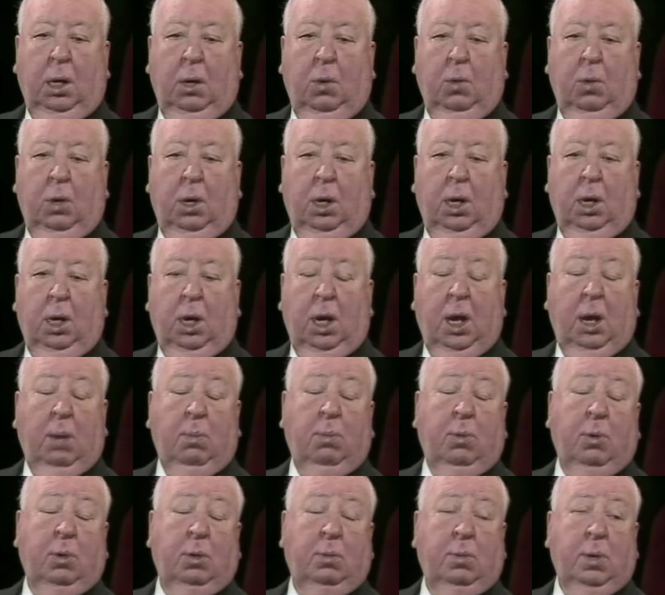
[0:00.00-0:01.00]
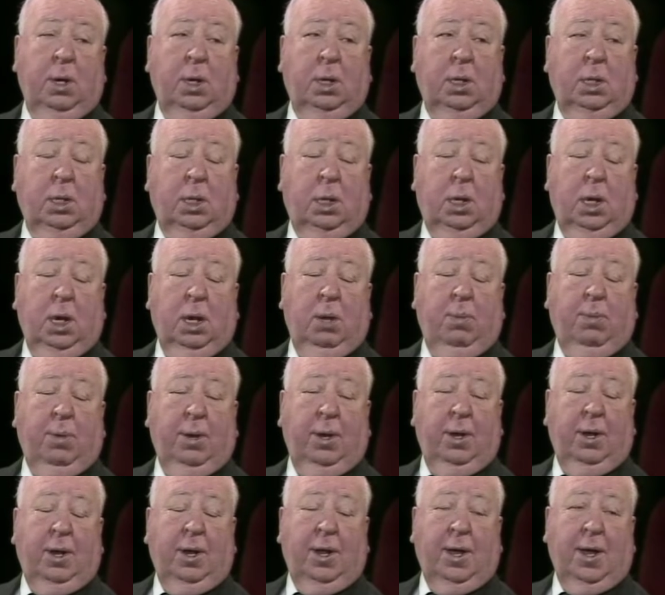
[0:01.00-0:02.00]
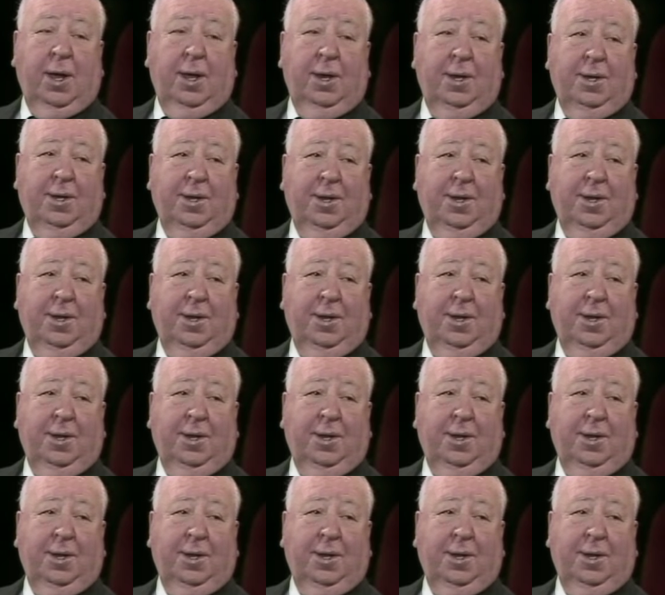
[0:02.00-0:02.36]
Well, it enables me to sleep at night.